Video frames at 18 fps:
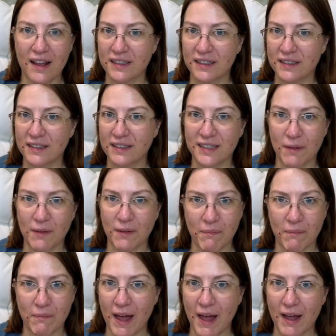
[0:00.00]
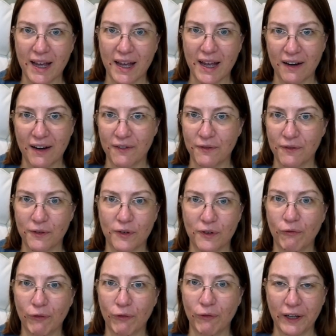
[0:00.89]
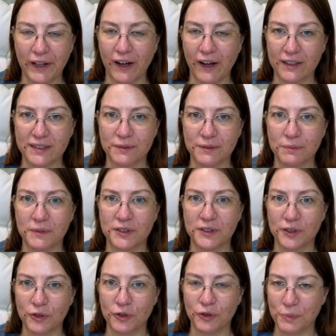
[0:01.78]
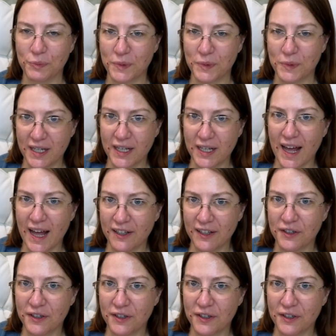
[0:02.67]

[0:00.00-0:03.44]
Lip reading: some kind of really awesome social media calendar.